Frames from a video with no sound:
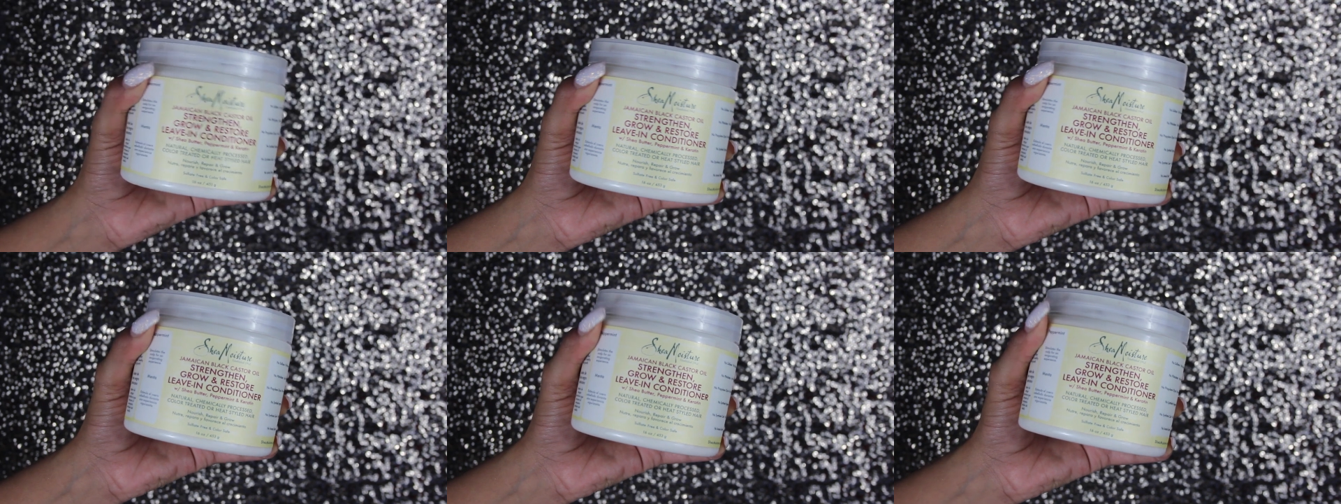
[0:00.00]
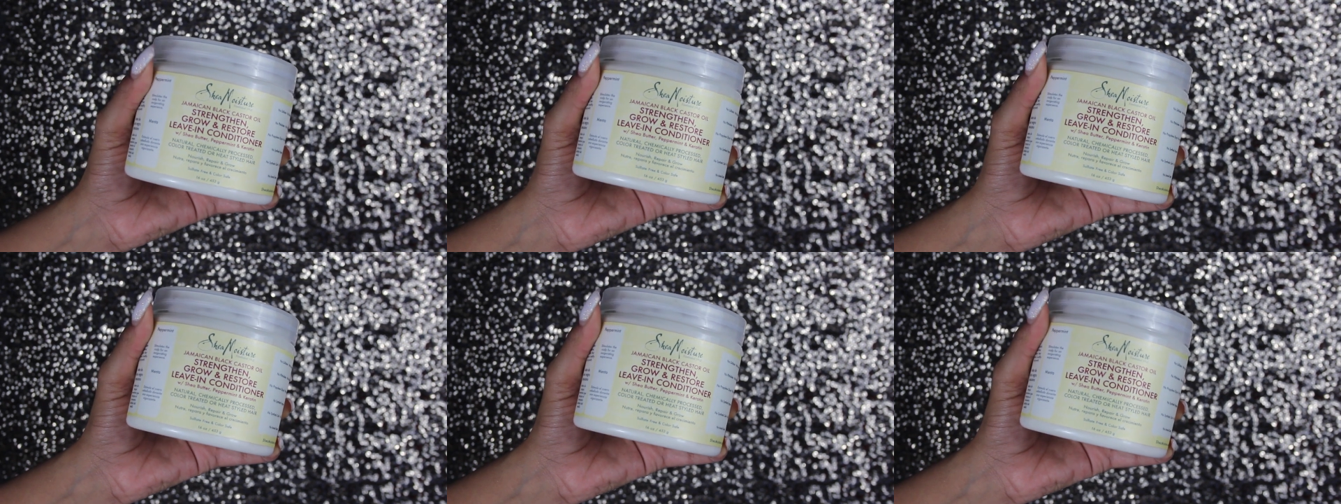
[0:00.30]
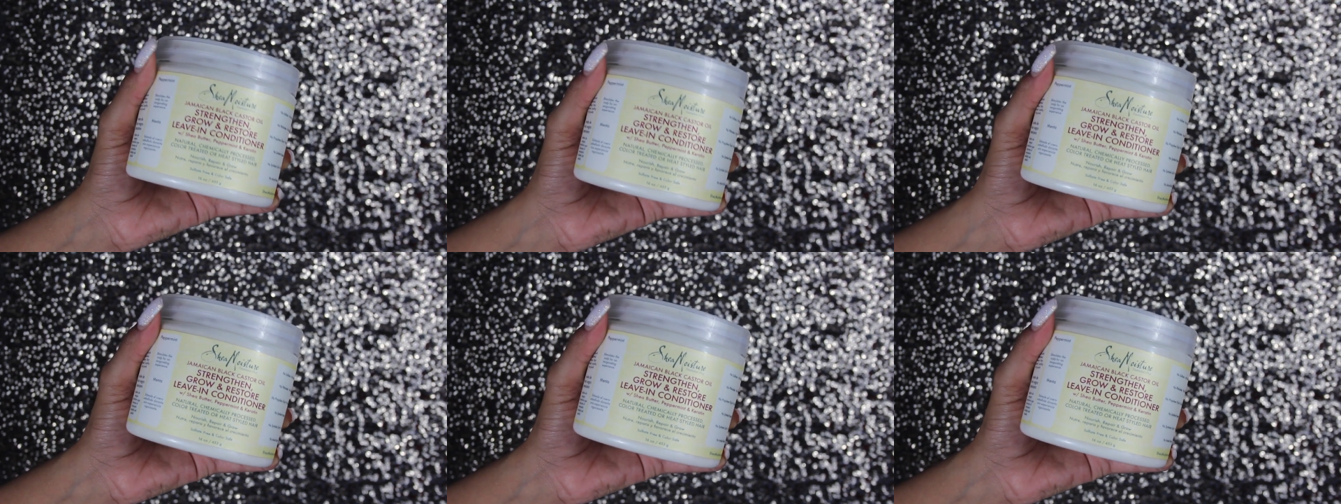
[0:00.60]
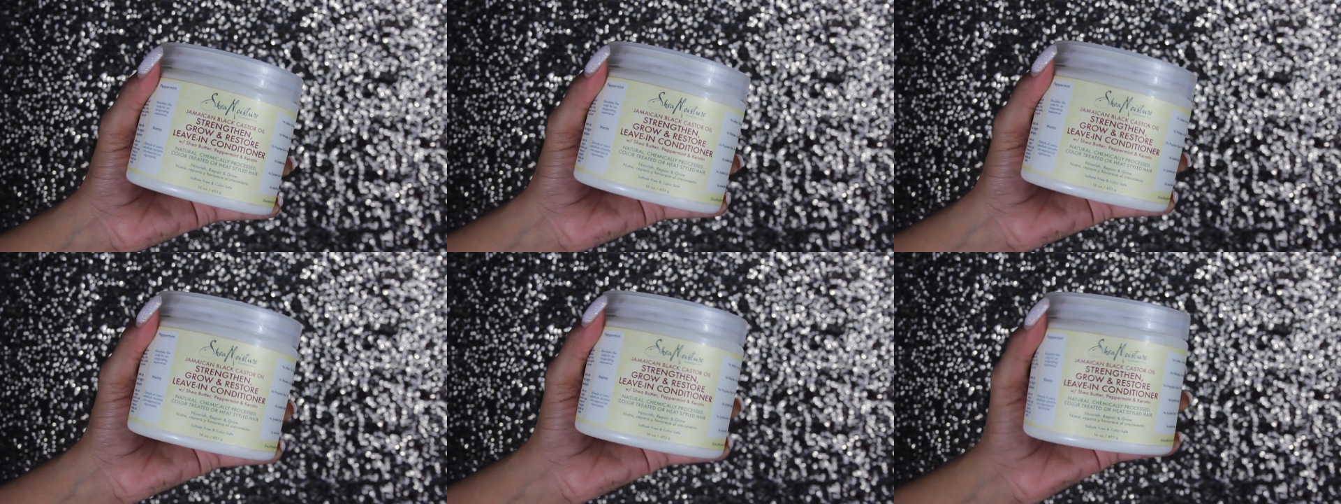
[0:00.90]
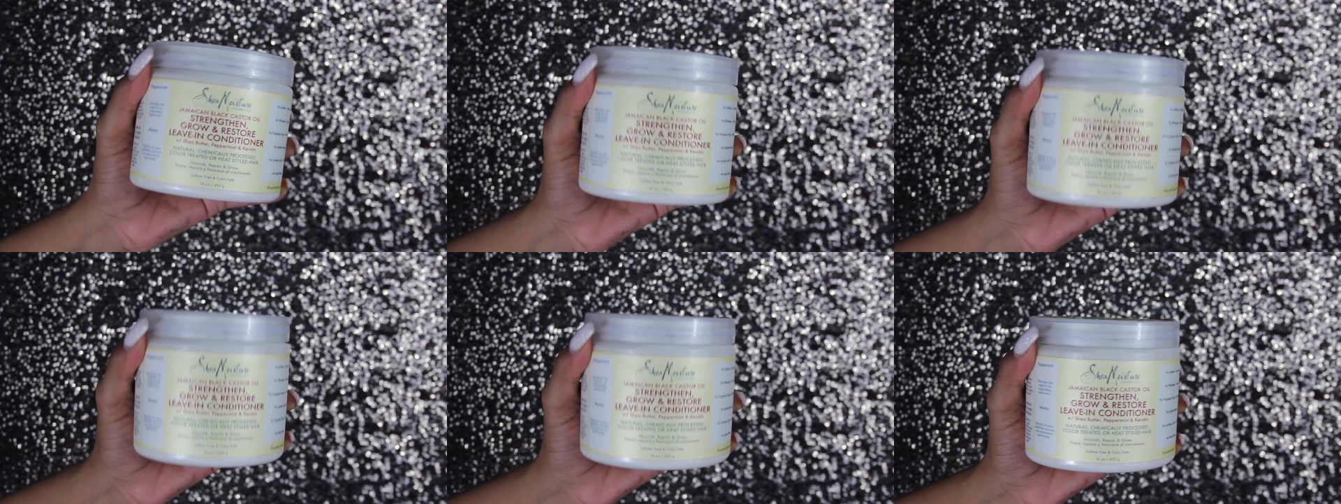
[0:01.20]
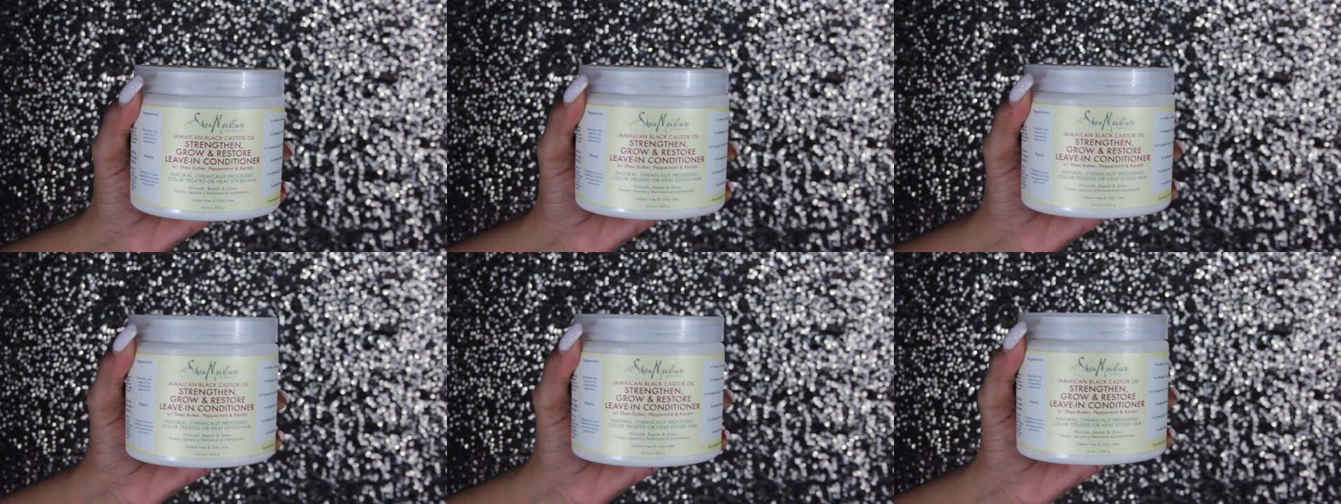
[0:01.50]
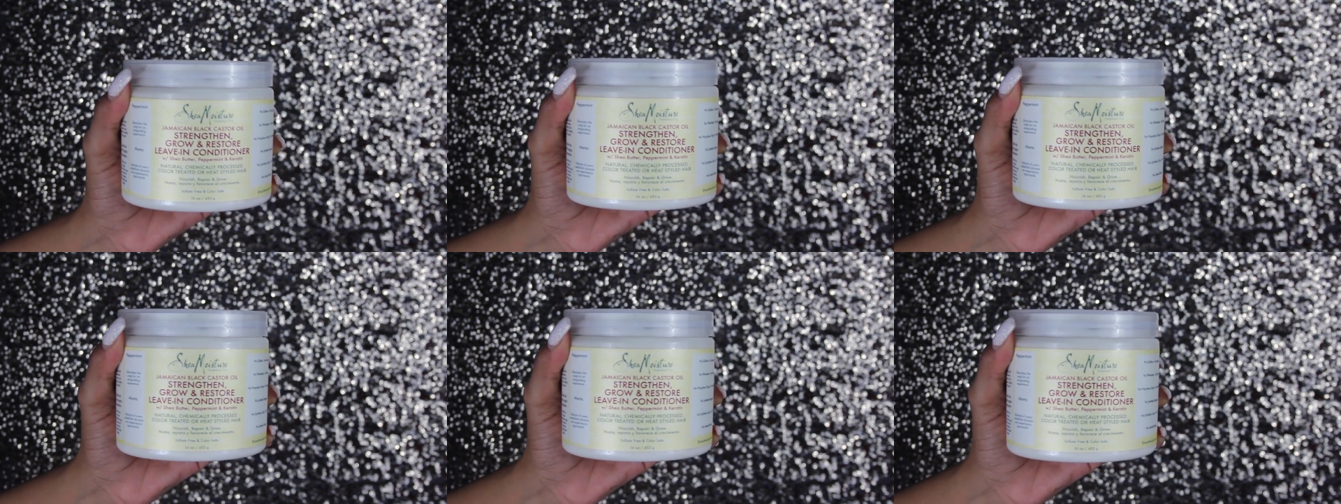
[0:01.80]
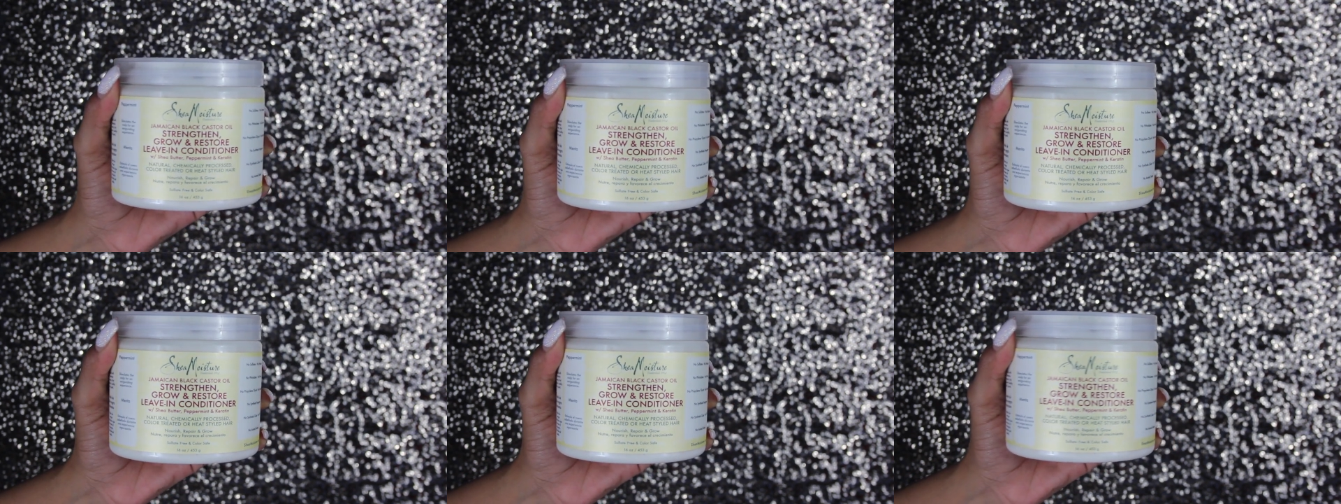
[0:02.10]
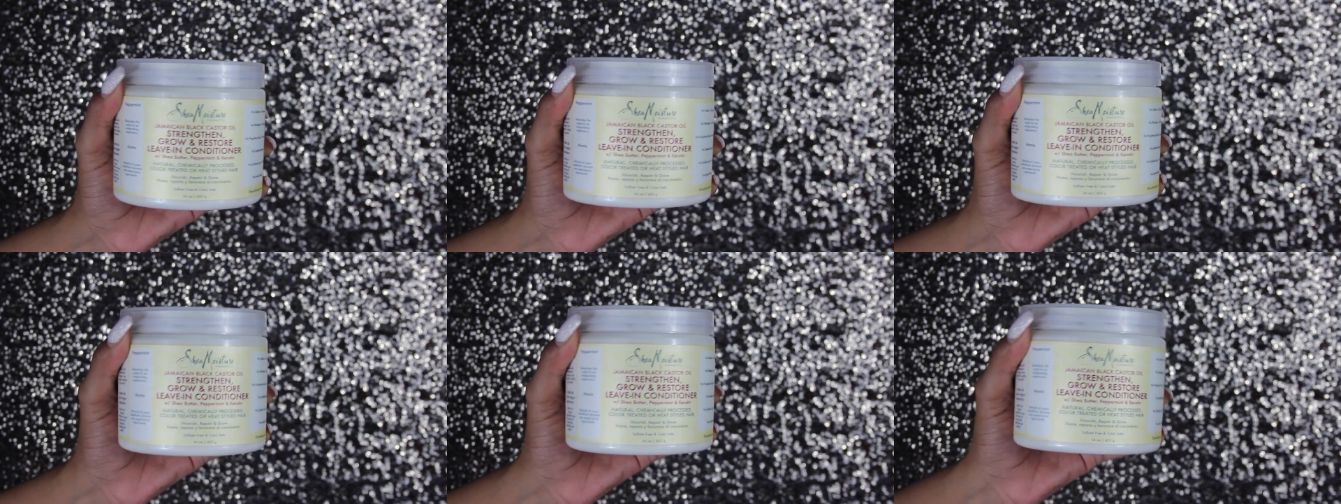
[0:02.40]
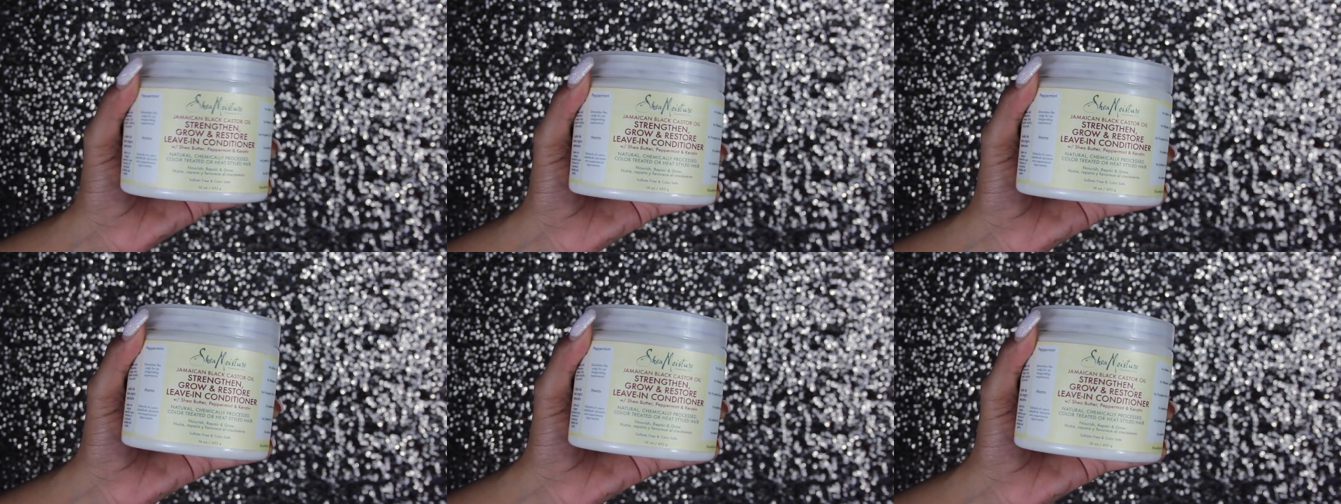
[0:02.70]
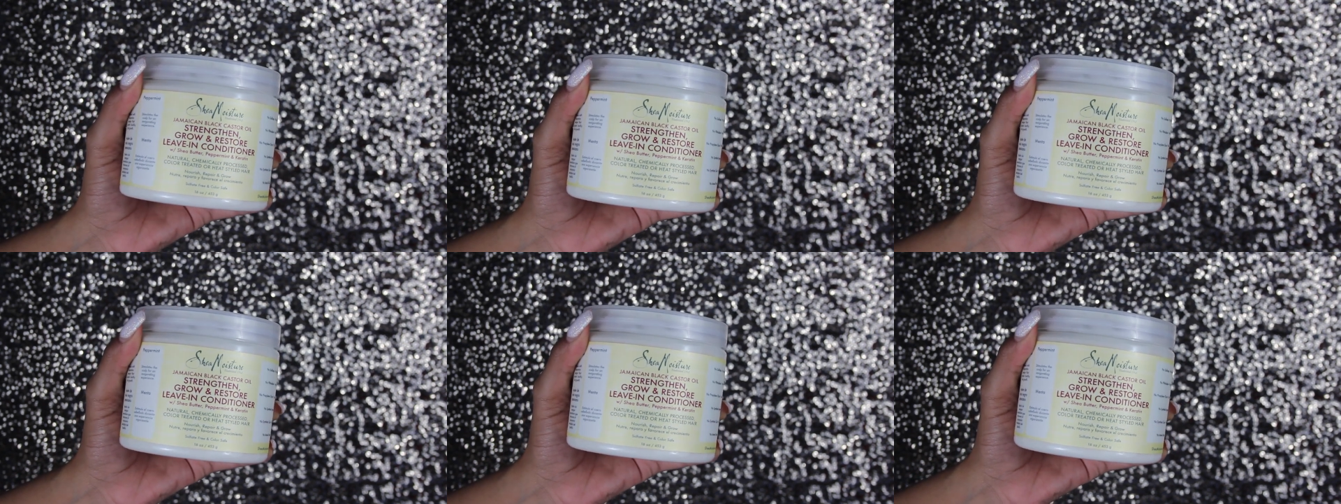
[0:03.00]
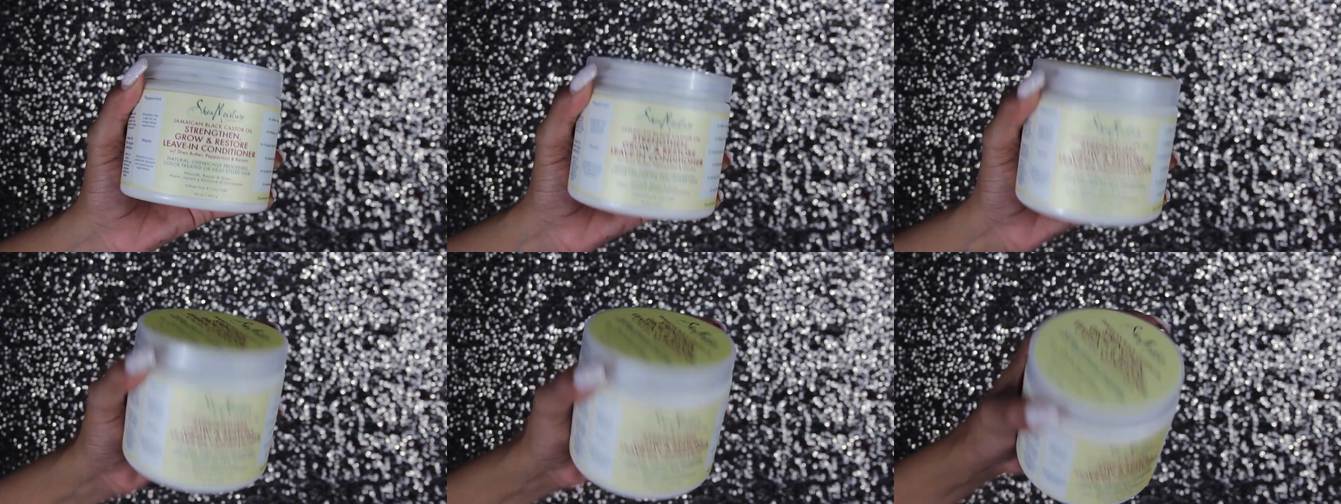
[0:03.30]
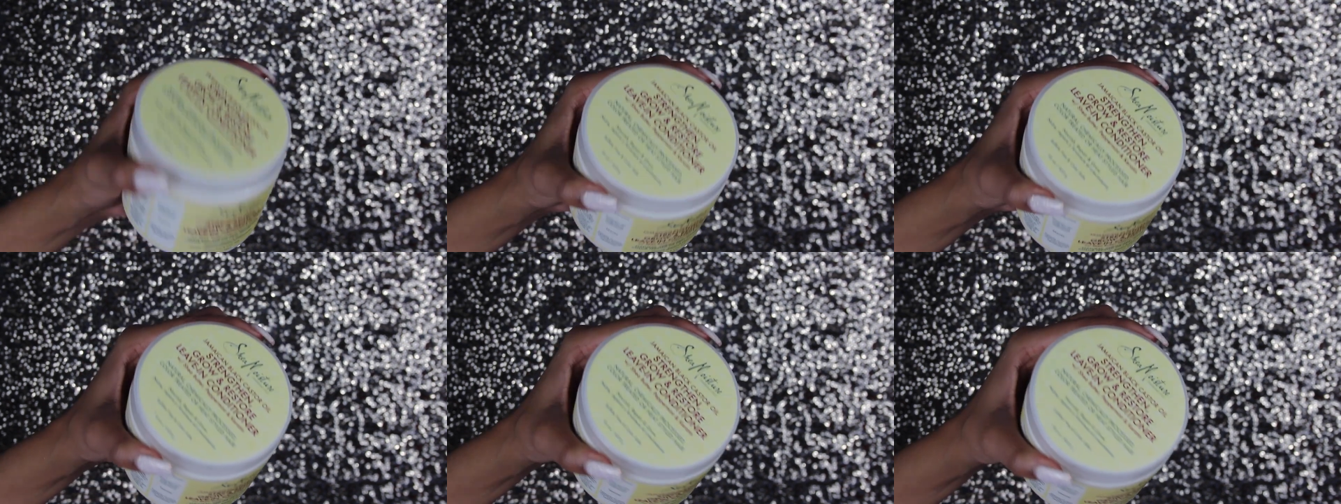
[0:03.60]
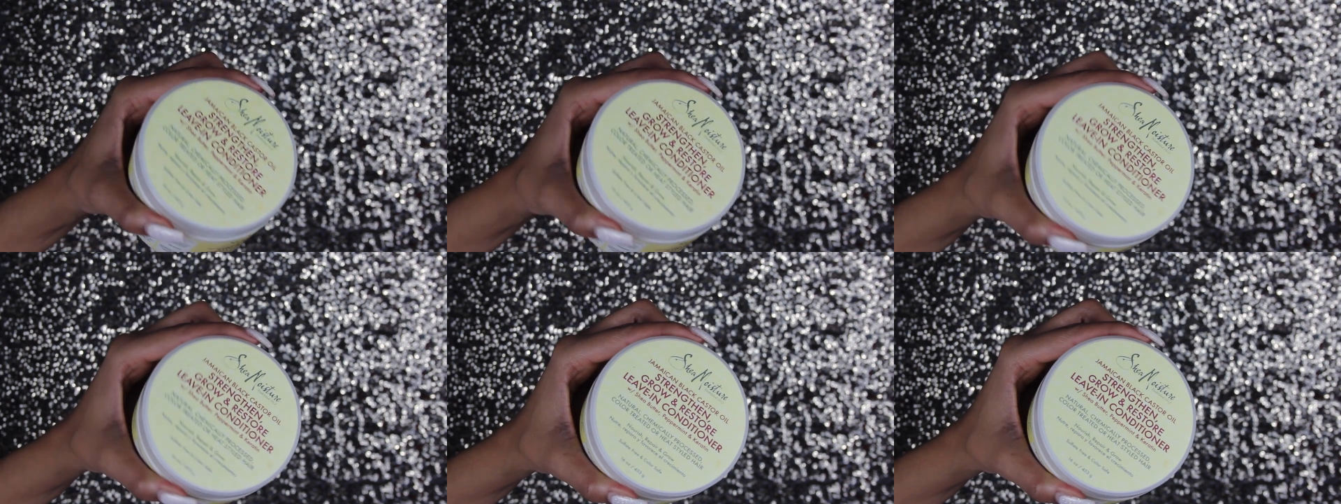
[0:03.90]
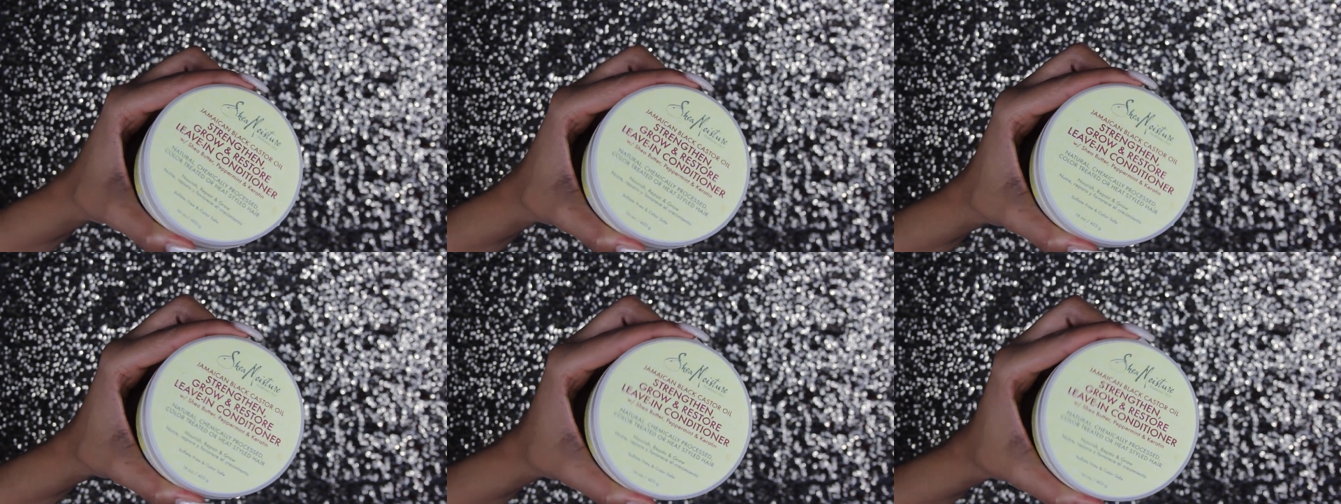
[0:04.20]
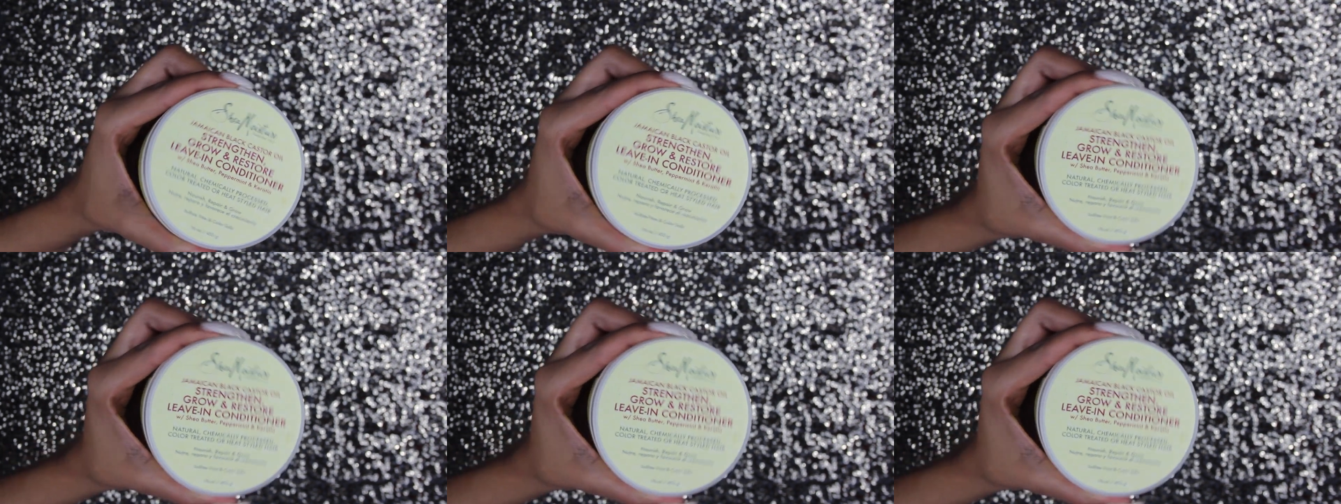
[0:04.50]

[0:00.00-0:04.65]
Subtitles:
No face is visible, so there are no lips to read.